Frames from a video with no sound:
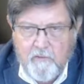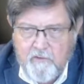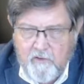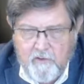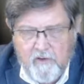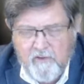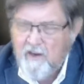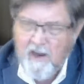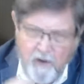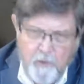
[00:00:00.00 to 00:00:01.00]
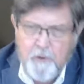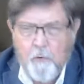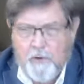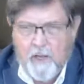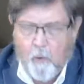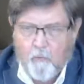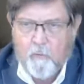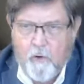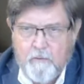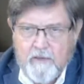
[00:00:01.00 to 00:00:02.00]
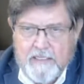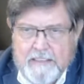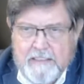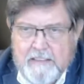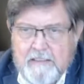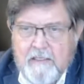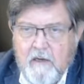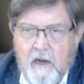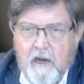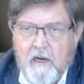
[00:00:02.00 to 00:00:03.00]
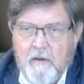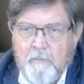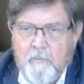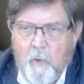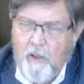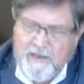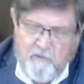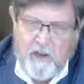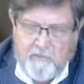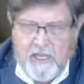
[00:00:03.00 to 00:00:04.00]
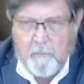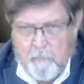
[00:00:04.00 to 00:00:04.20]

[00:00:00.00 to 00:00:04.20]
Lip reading: such as, "Oh, you'll get over it," "Oh, that's not that